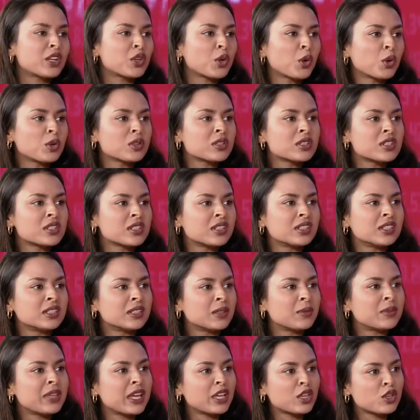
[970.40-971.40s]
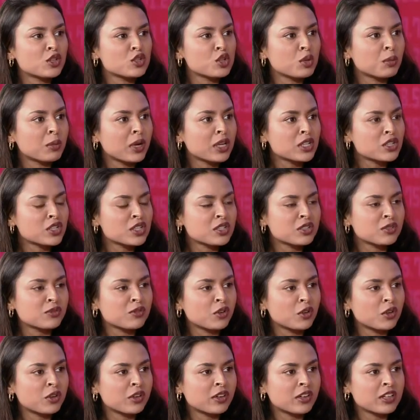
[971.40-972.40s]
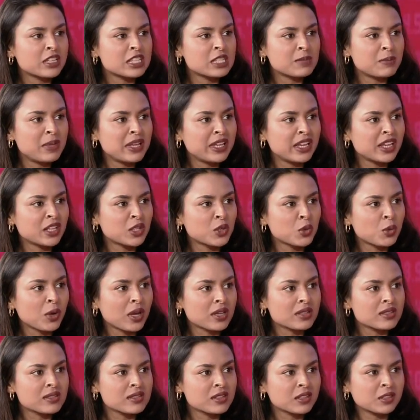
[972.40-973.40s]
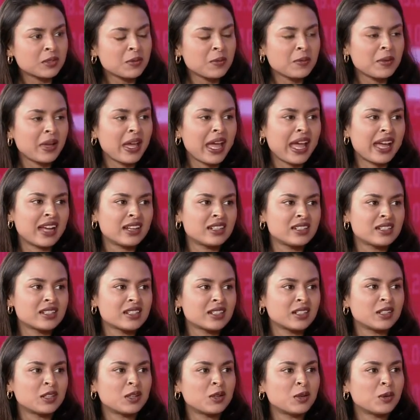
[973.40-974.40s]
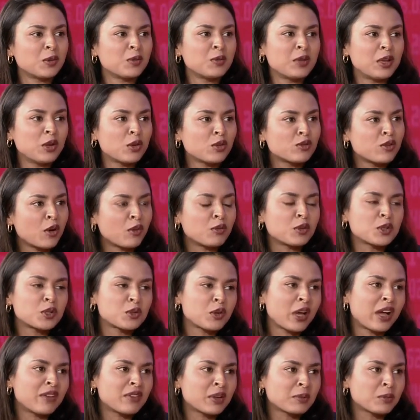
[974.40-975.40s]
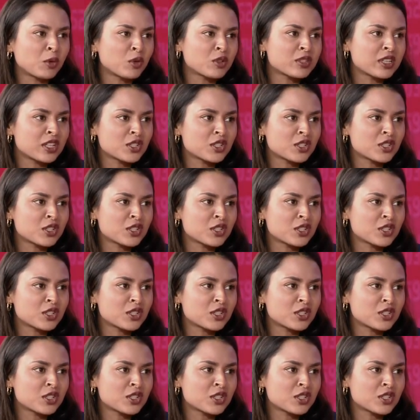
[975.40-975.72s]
note, thank you so much for speaking to us, sir. And we look forward to having more such